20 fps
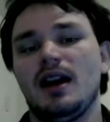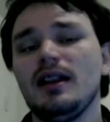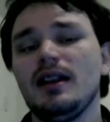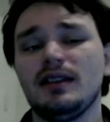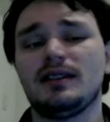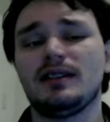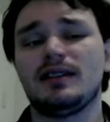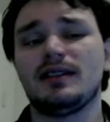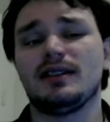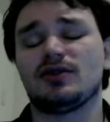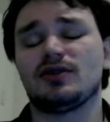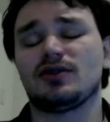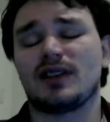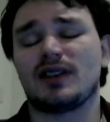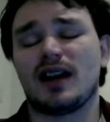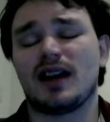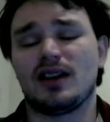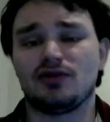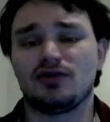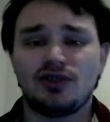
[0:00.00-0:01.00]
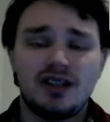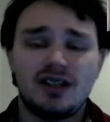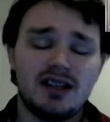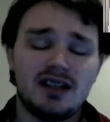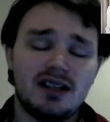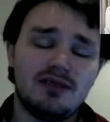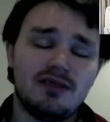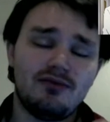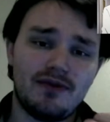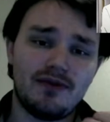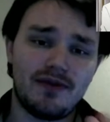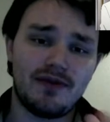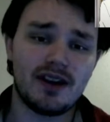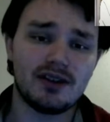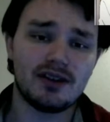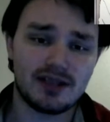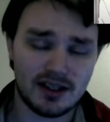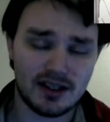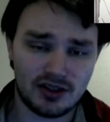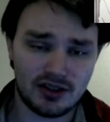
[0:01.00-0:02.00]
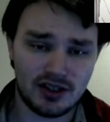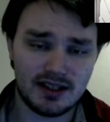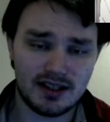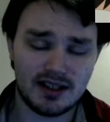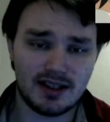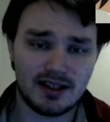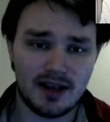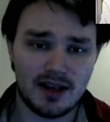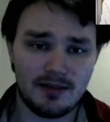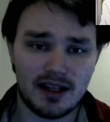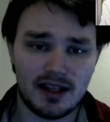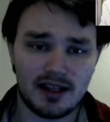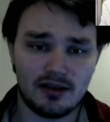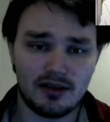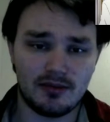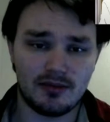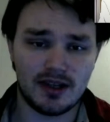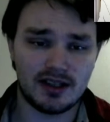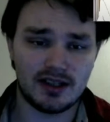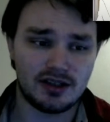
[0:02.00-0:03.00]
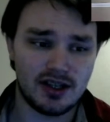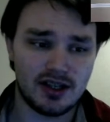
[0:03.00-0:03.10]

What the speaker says: In the teacher's lounge, she reveals that she is a demi-human,